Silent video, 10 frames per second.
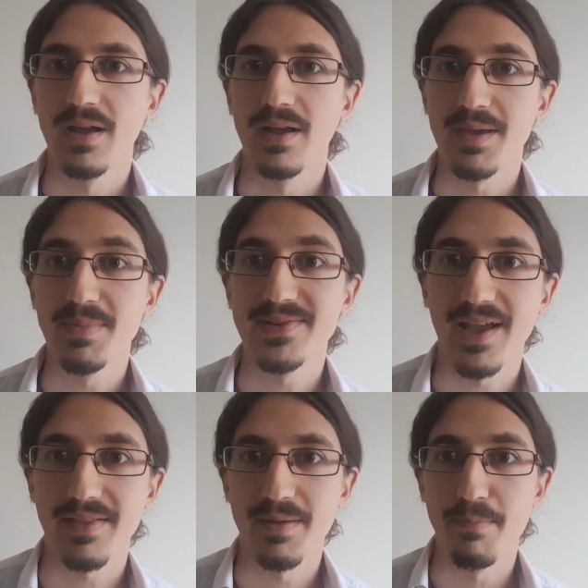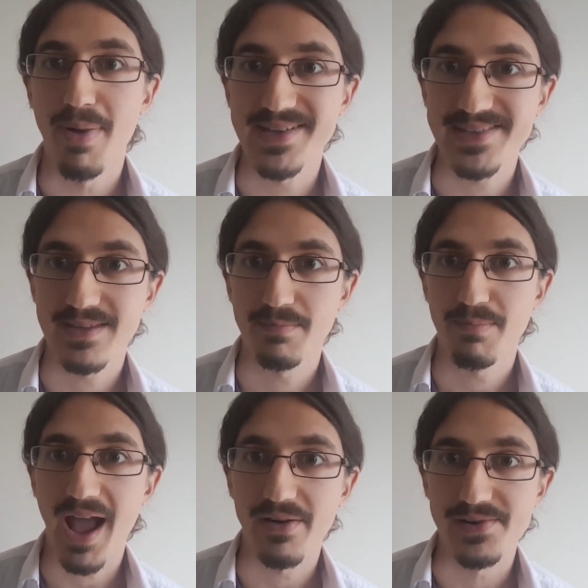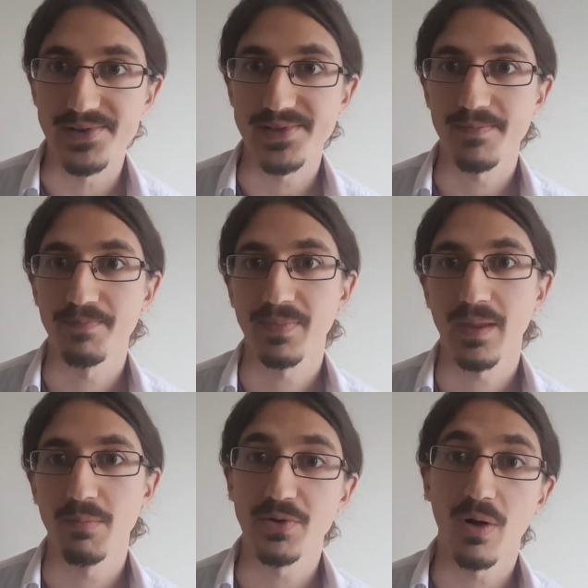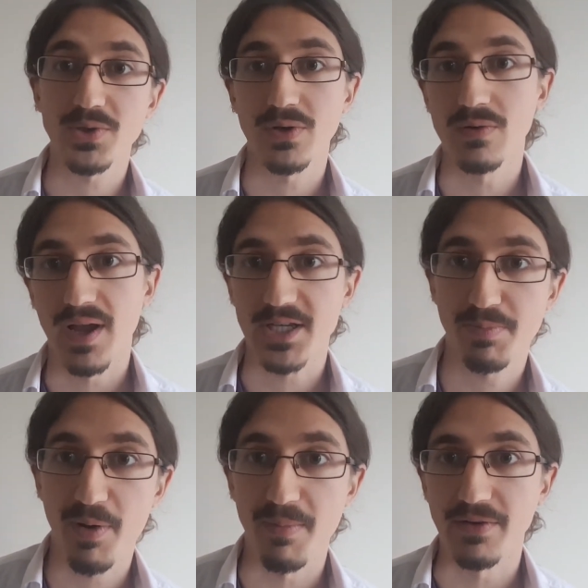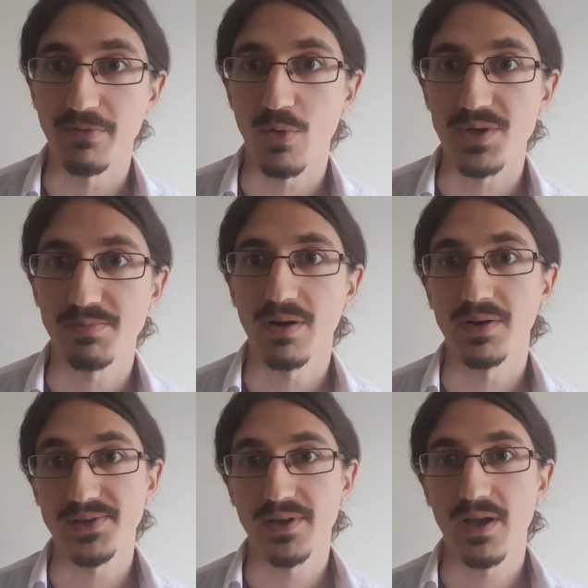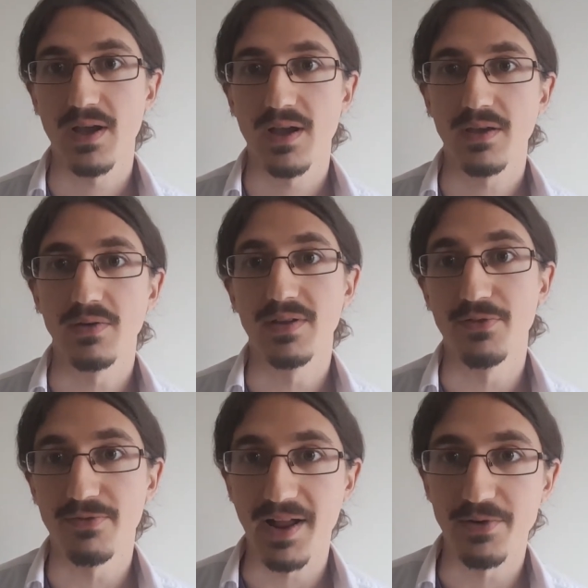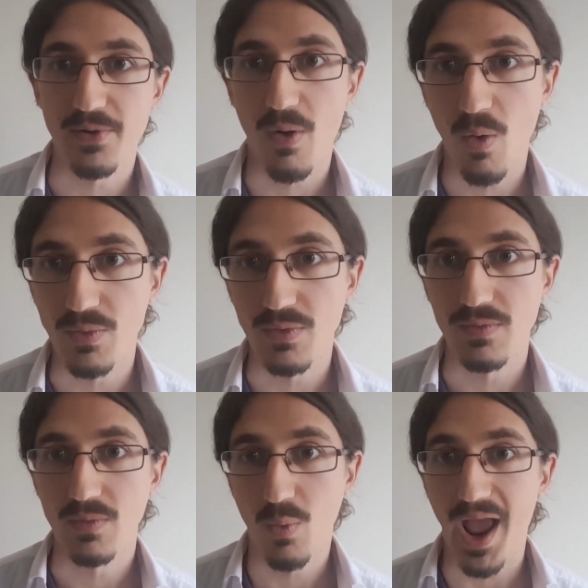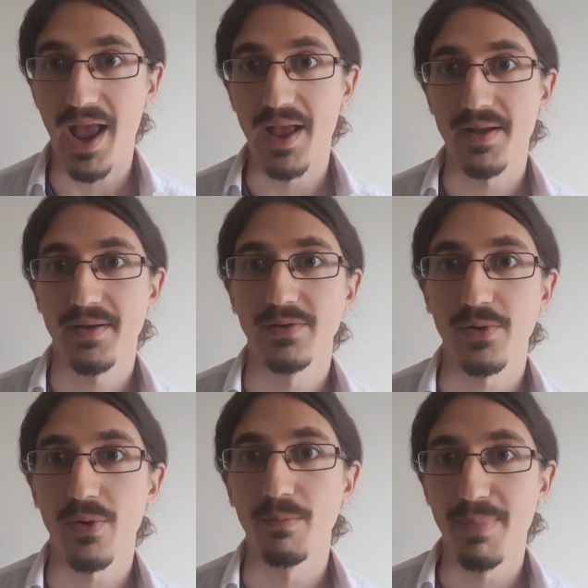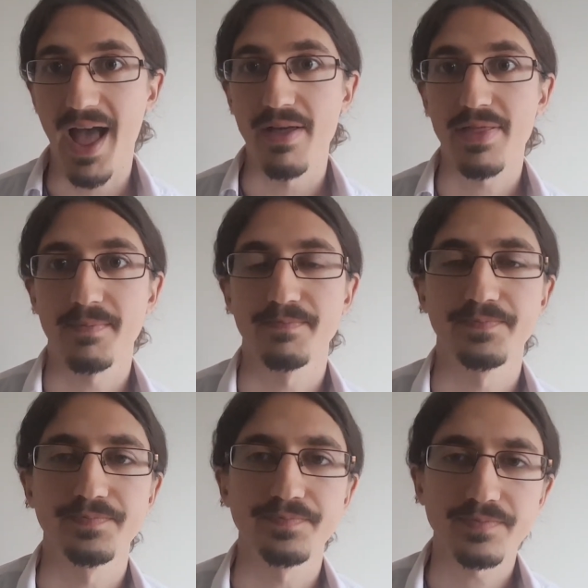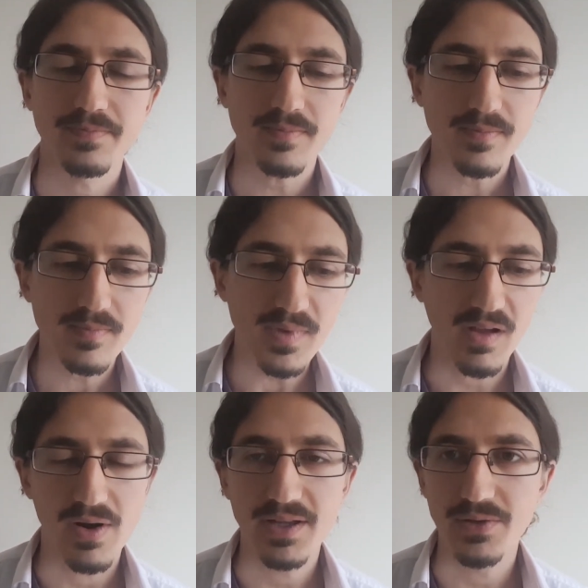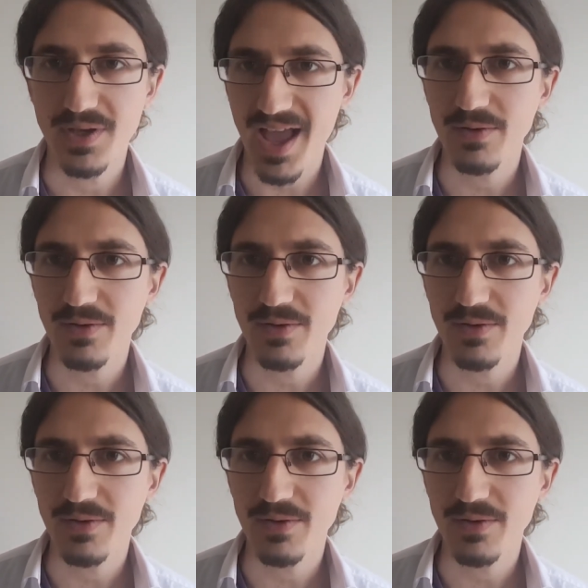imitate the best patterns. But you also experiment, of course, because you need to find your own way, your own path. All right, you can't